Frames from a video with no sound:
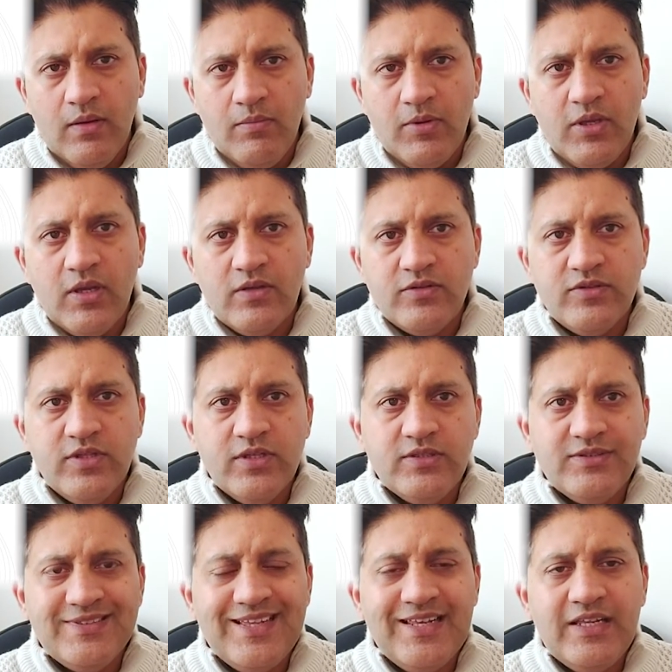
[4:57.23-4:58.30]
because they're
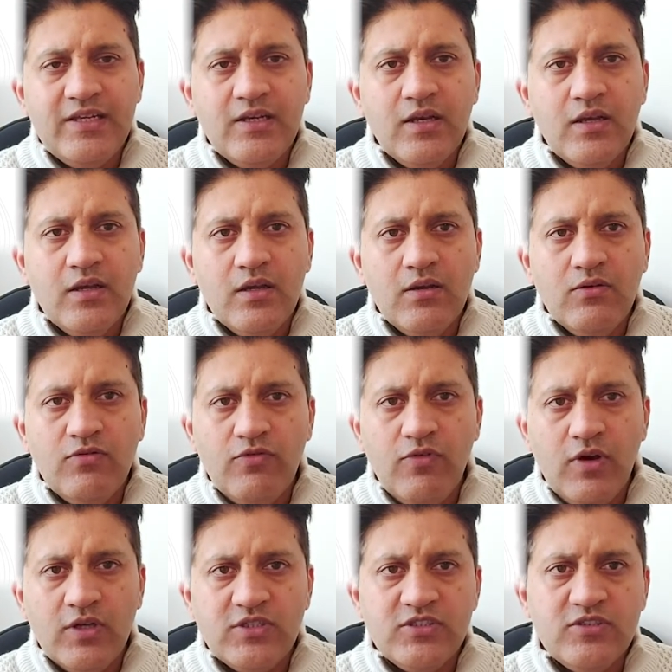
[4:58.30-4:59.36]
selling
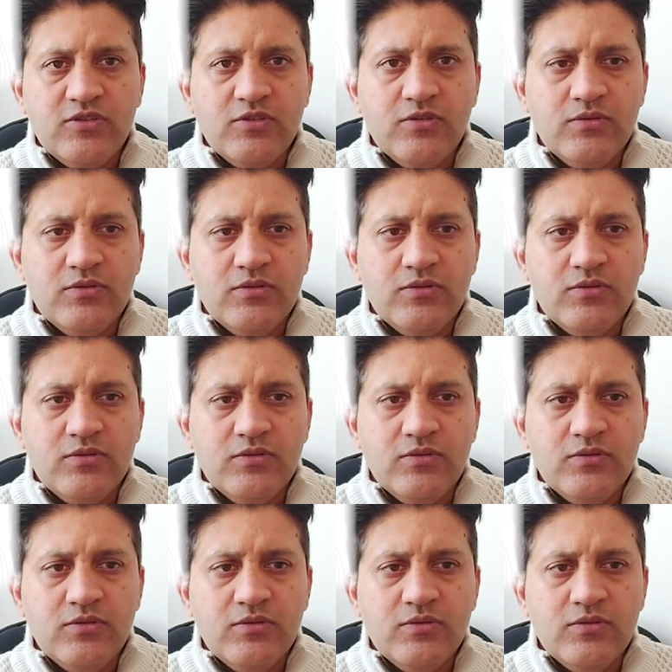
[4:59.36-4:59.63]
fast